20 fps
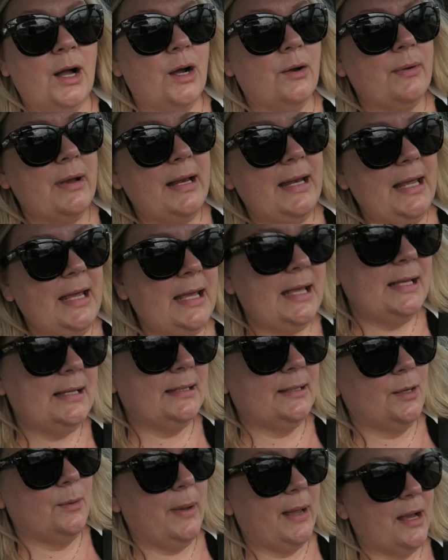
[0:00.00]
Alrighty,
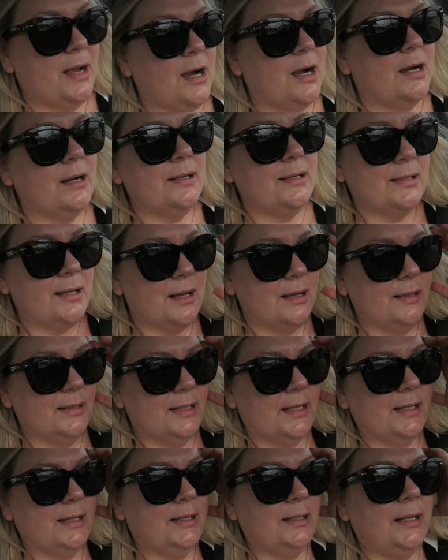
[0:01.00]
so my car is all
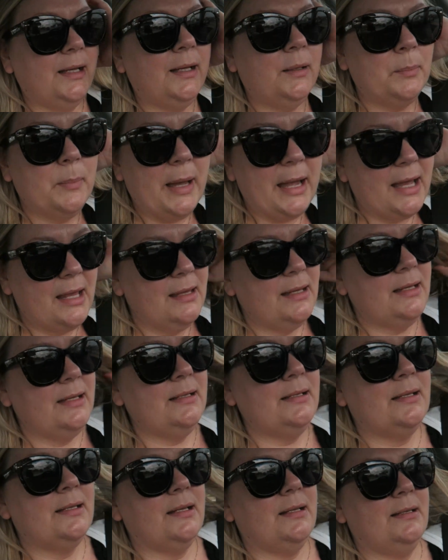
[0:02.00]
done and
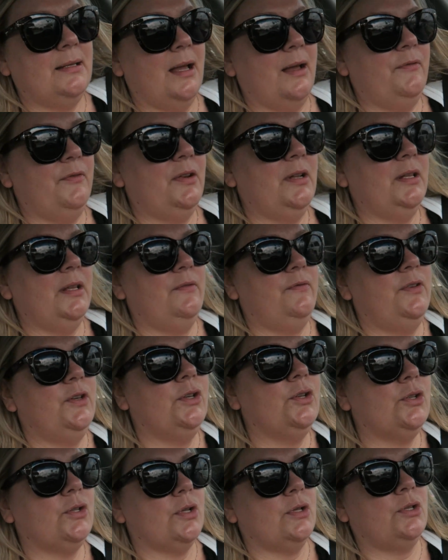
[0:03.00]
balanced. It definitely
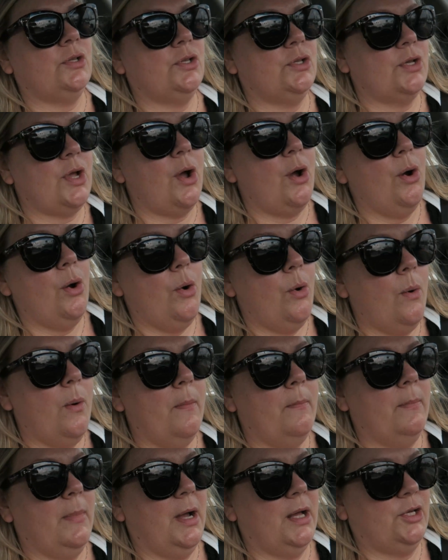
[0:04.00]
feels
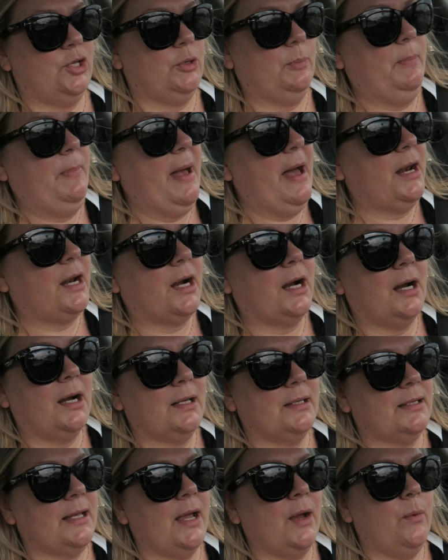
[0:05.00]
so much better.
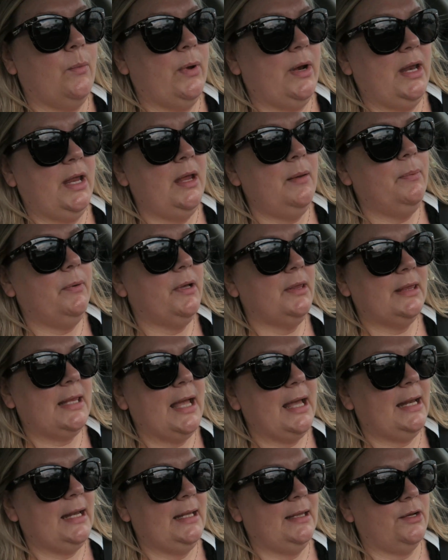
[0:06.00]
It's like when he put
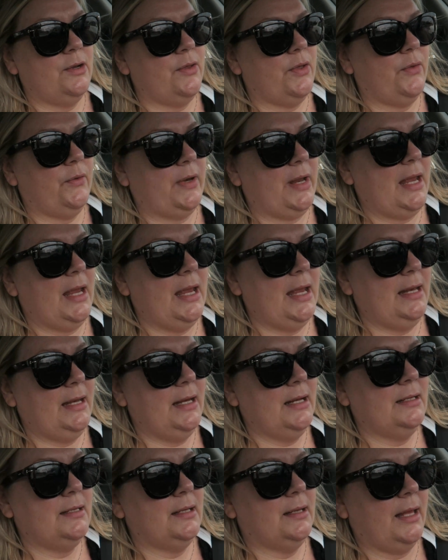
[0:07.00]
that in there the other day, he
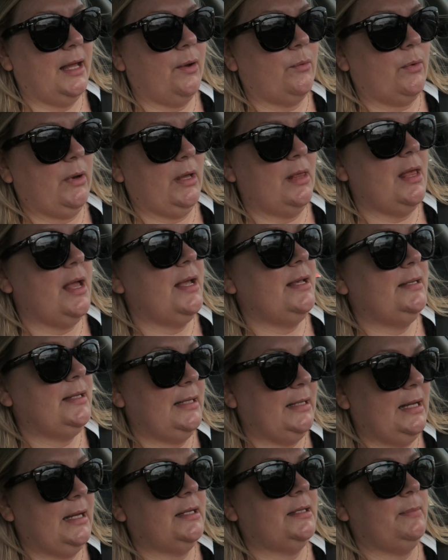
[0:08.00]
needed to like realize
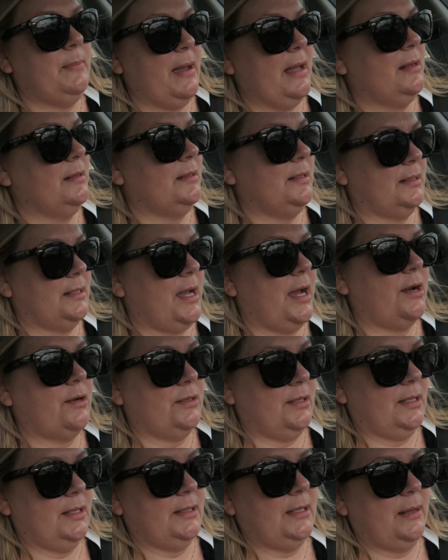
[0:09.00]
he needed to balance the
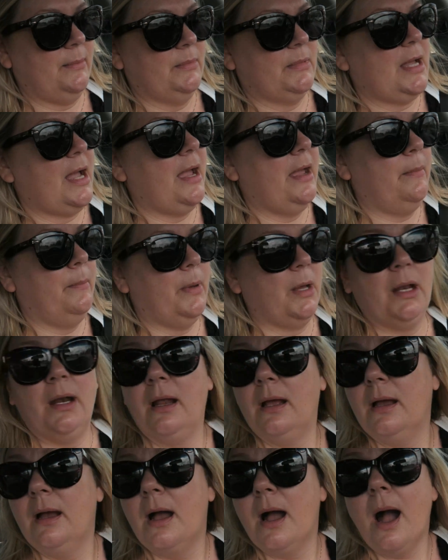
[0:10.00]
tires at the same time, but
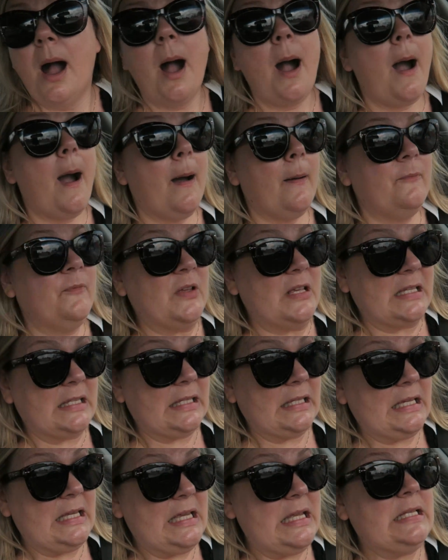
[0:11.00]

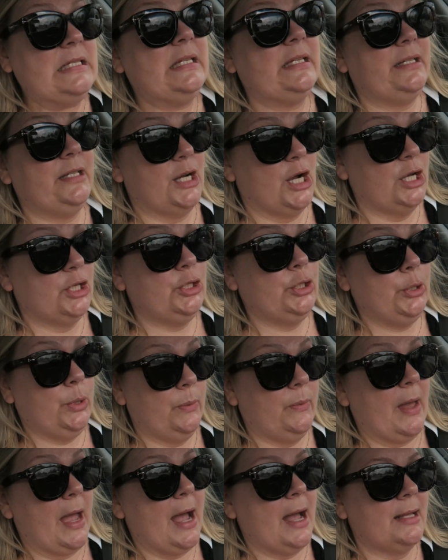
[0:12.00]
obviously he did not
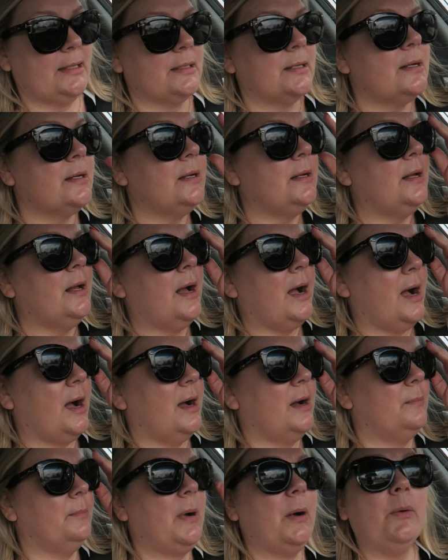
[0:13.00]
do that.
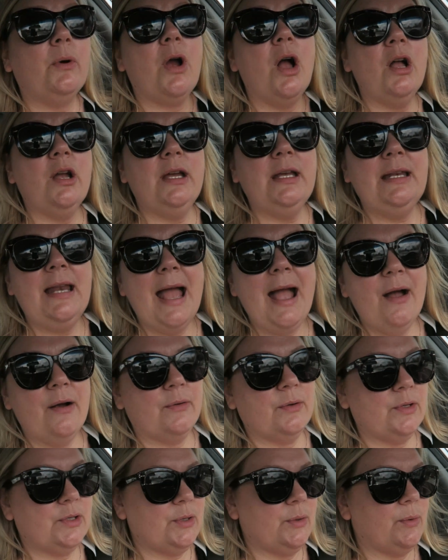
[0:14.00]
Um, but we're all good
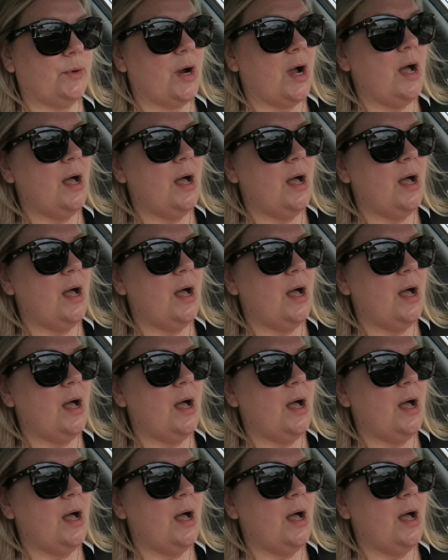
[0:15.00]
now, so we're